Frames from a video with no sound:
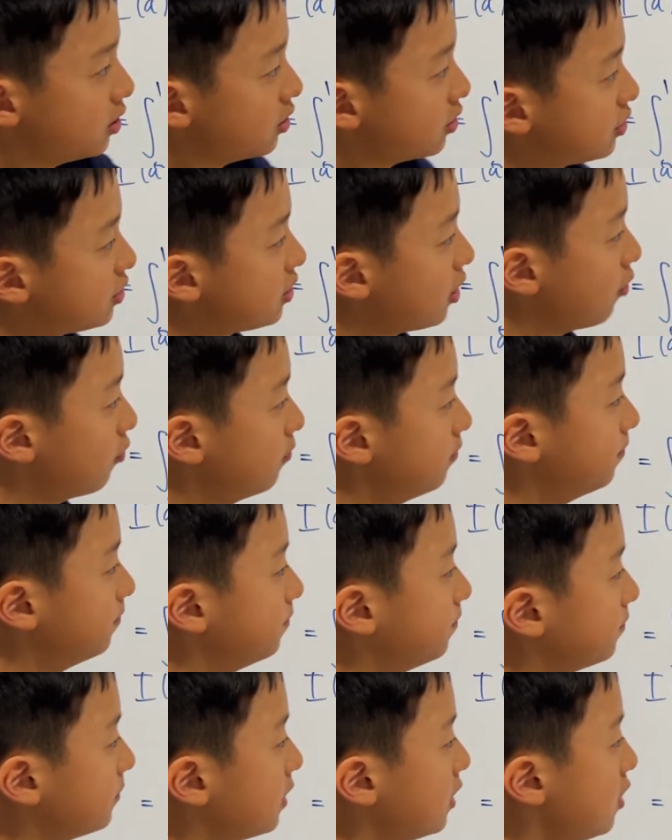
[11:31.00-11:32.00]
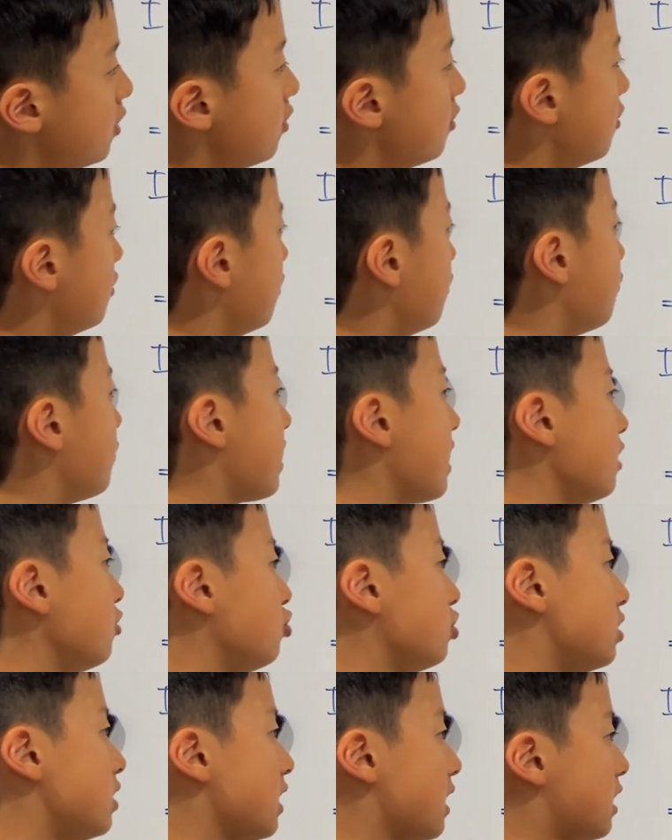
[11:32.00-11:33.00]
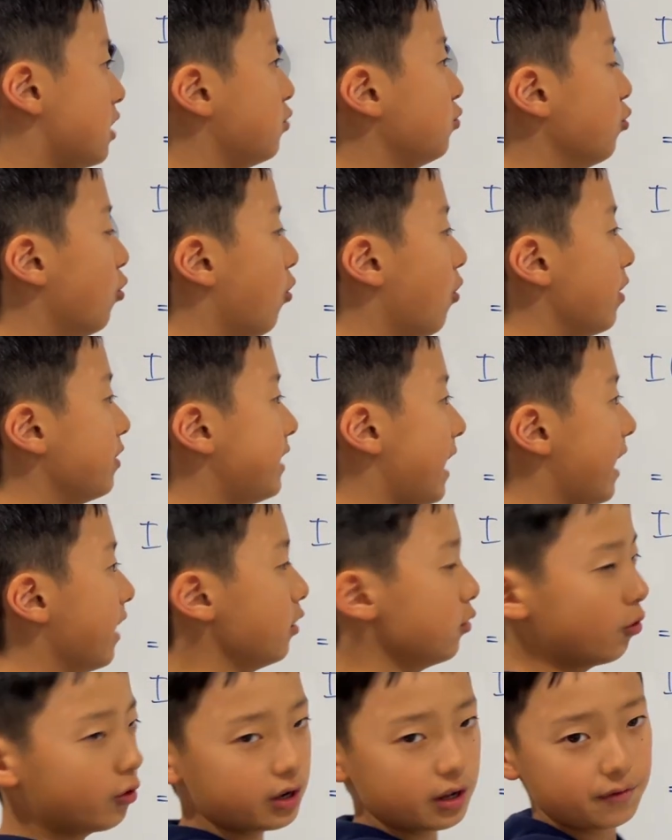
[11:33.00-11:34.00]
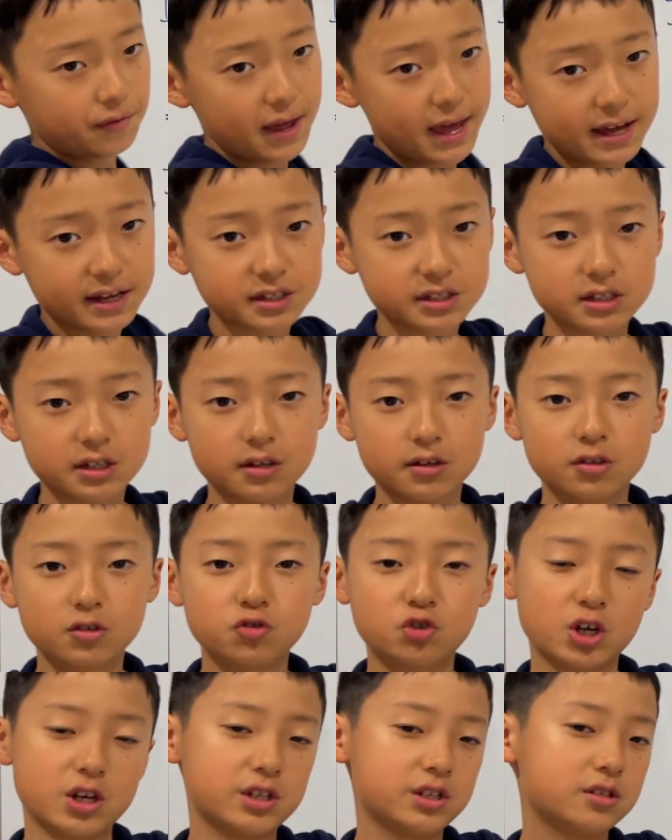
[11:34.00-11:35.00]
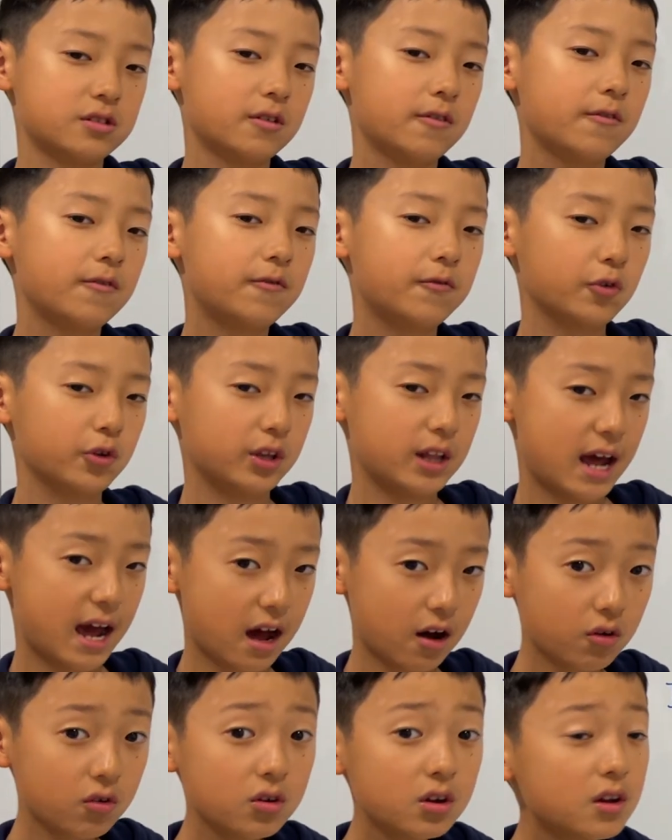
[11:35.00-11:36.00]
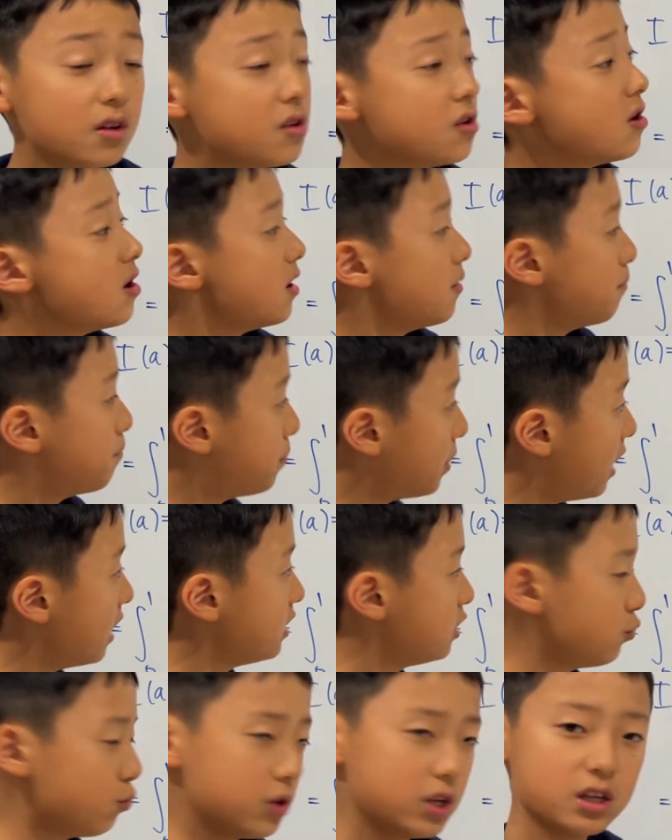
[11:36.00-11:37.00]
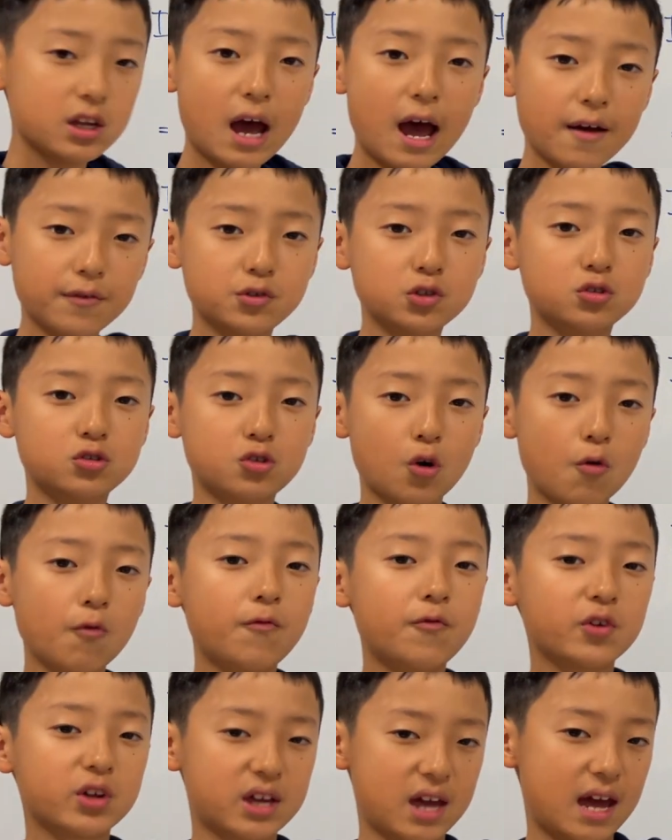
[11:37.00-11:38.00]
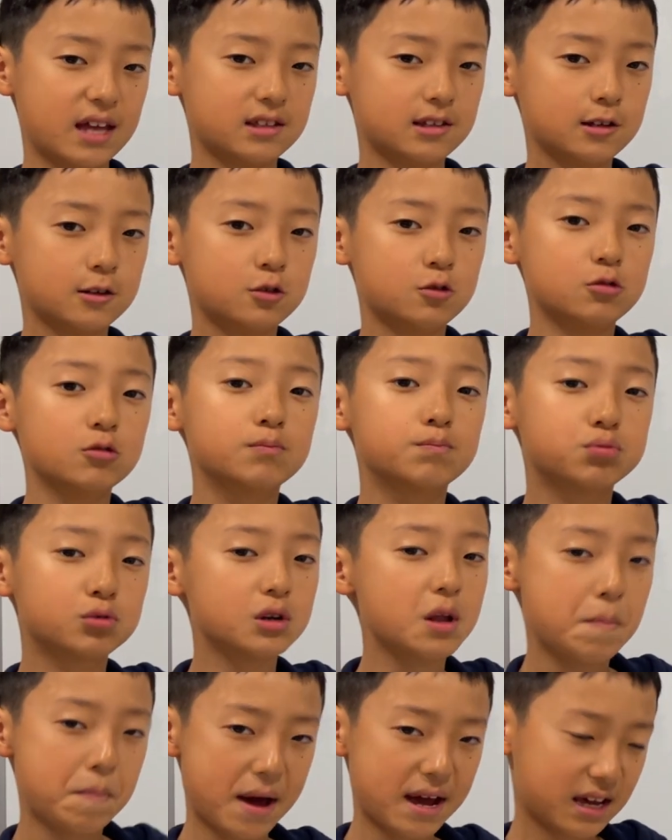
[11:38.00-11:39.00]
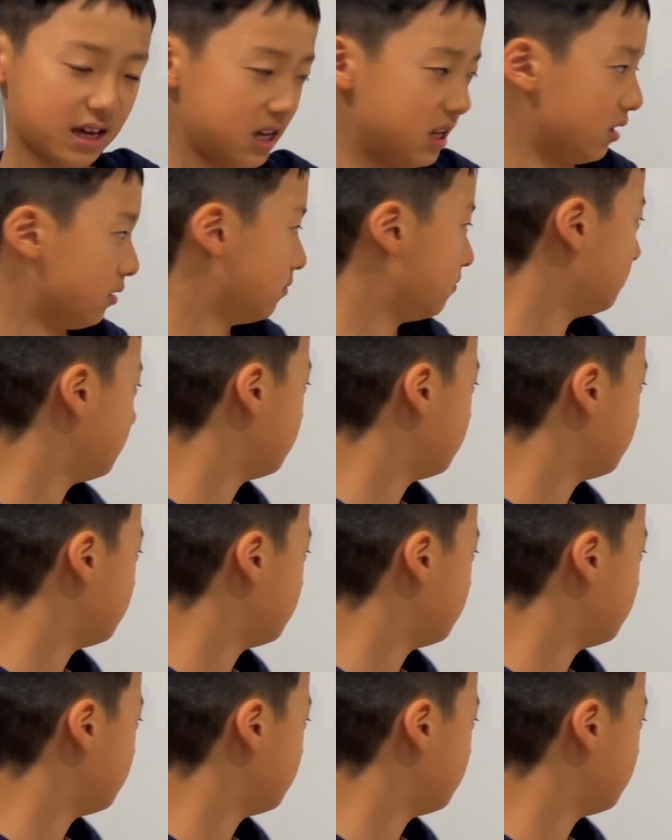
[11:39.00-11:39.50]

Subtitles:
So, we can just ignore that ln of x just for now, but we have to don't forget to put it back in.